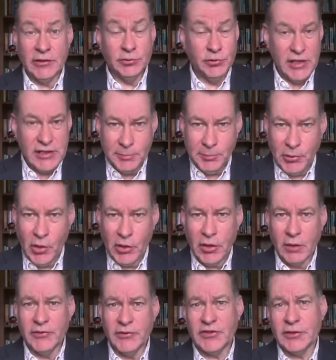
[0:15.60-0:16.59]
had to
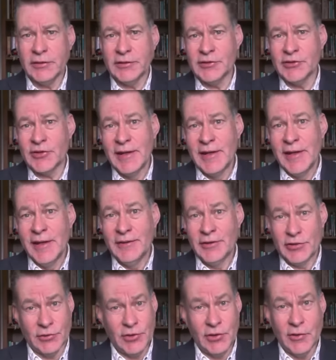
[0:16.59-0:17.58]
redeploy officers.
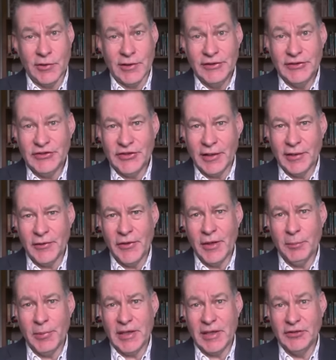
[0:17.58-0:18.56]
There's a real concern
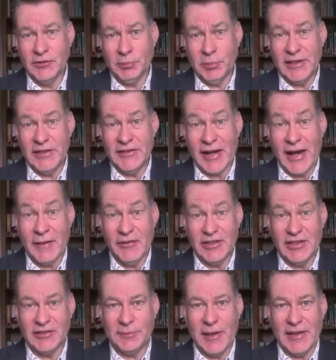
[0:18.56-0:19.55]
that because police are
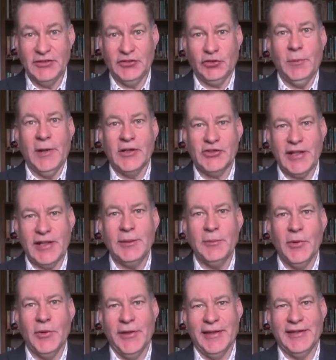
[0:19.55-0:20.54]
having to spend so much
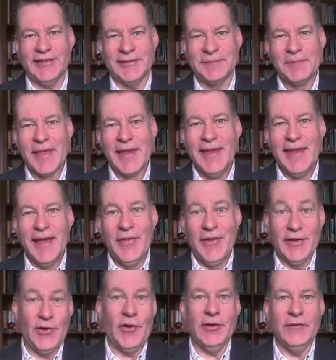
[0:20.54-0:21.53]
time on this,
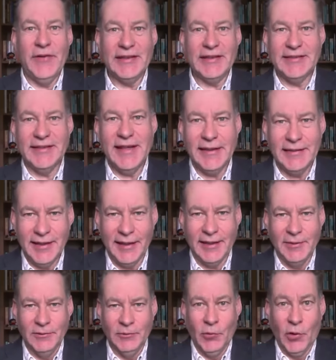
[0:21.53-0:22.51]
they're not
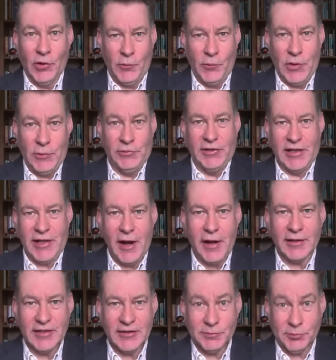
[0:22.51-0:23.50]
investigating what we would
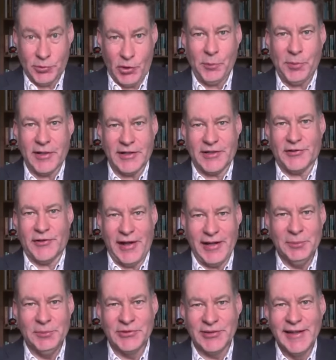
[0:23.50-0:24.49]
regard as proper
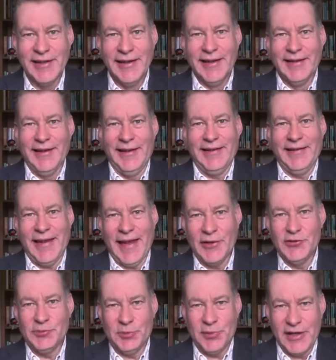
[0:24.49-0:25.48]
crimes, like
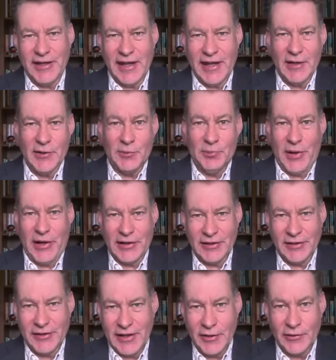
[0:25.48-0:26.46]
housebreaking or
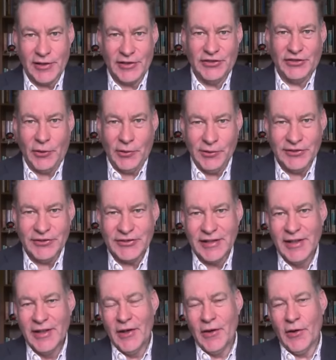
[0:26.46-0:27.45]
burglary or
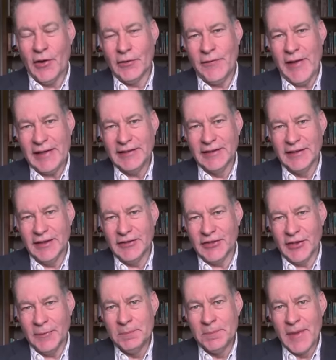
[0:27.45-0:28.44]
assaults or
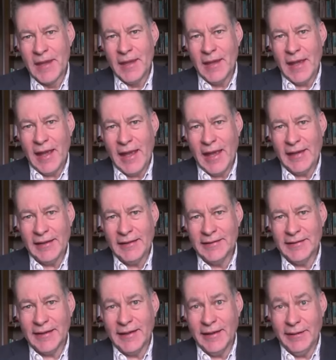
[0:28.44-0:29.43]
vandalism.
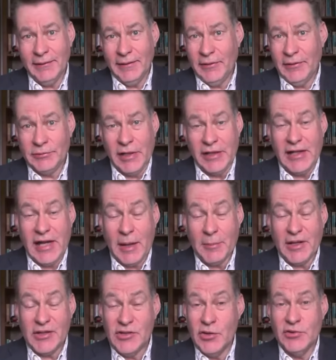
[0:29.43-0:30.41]
And they're running
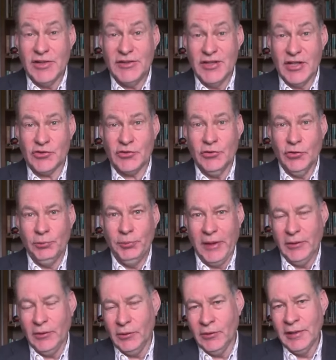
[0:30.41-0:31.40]
up a huge additional
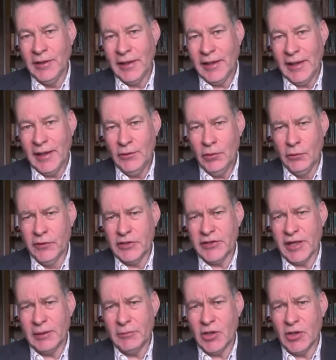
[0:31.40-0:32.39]
bill in
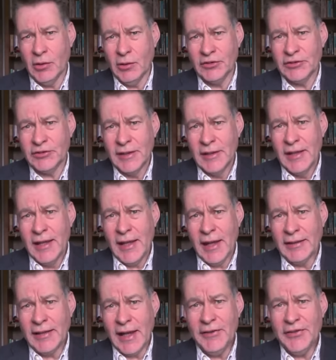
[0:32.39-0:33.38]
overtime costs.
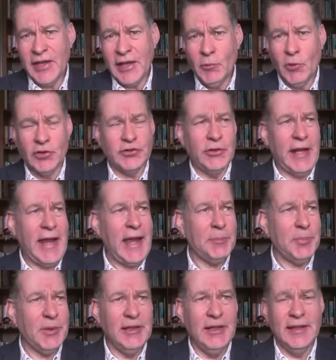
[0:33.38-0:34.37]
And I think what's going to
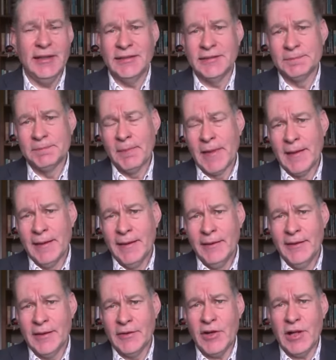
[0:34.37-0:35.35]
happen is
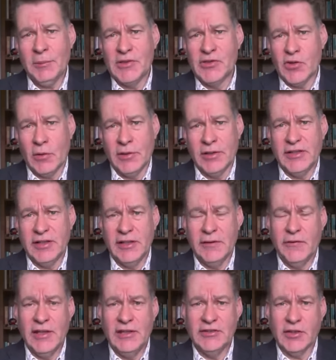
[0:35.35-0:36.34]
the great
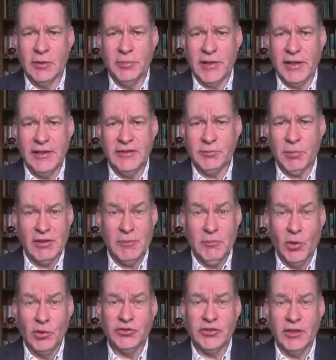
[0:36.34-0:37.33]
majority of these complaints,
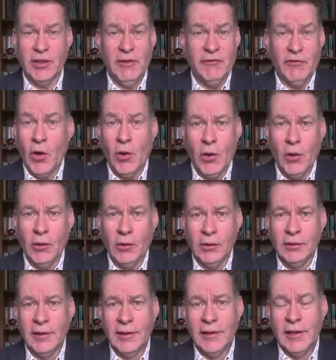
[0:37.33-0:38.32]
probably most of them, if not
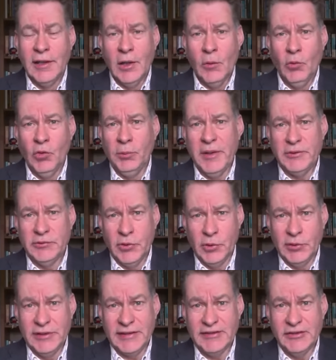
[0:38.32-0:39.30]
all, will be
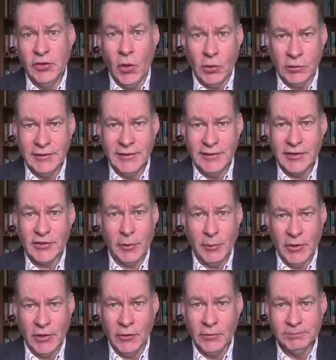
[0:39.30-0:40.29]
ruled as
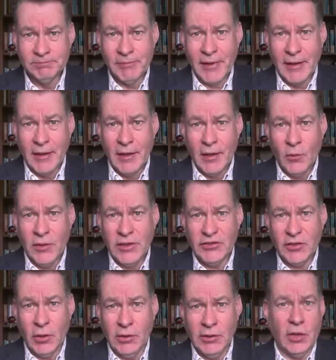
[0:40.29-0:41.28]
non-criminal. We
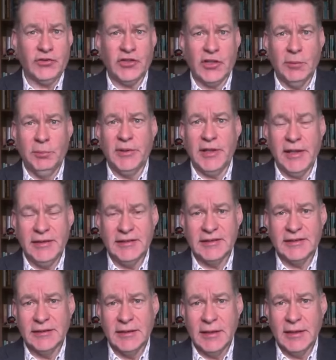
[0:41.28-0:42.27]
saw lots of
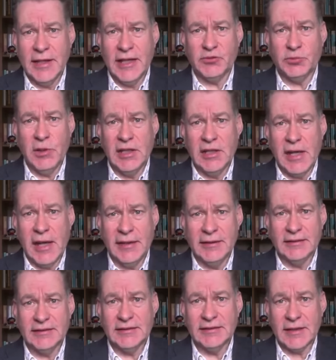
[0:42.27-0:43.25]
complaints last week
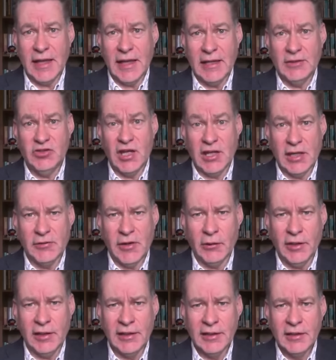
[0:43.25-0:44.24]
against uh, J K
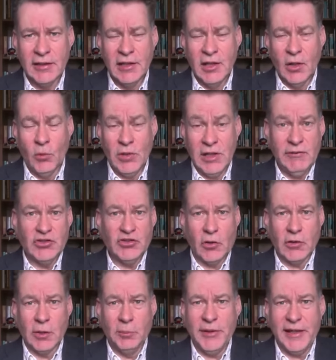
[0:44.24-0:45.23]
Rowling. We even
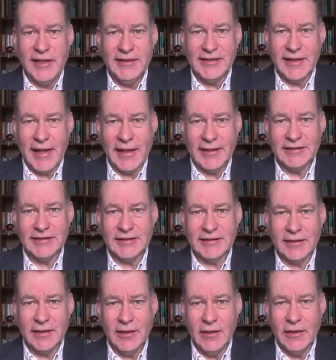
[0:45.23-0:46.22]
saw complaints
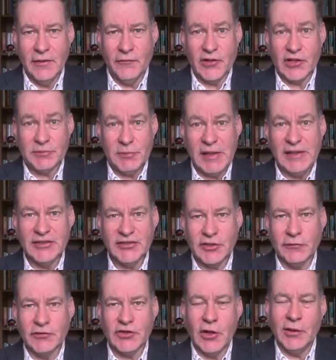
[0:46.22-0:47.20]
against the First
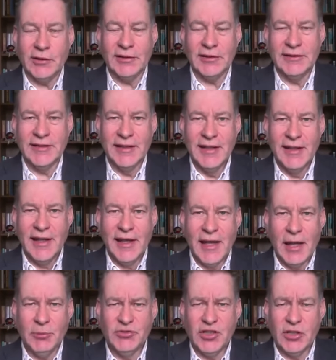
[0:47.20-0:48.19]
Minister of Scotland,
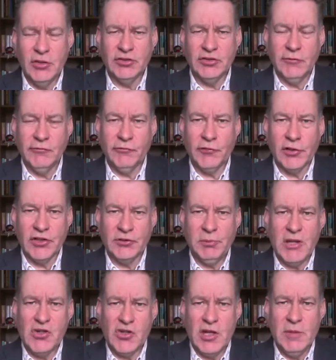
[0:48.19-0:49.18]
Humza Yousef, for a
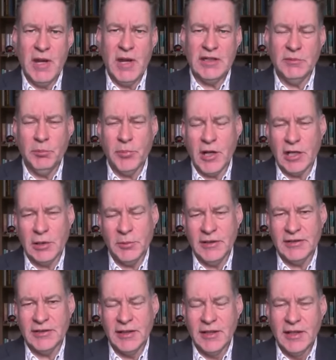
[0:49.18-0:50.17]
speech he made in
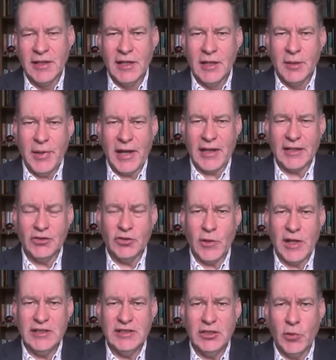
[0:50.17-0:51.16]
Parliament back in
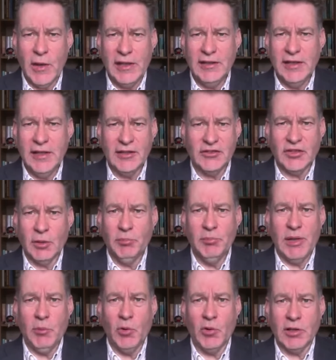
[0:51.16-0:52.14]
twenty twenty that
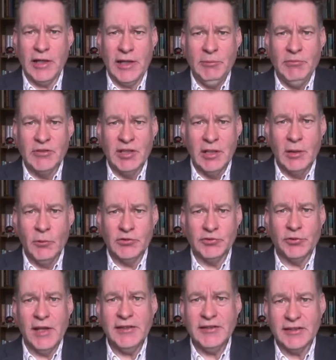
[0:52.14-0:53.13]
some people claimed
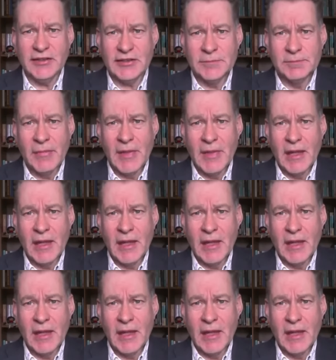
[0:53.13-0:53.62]
was racist.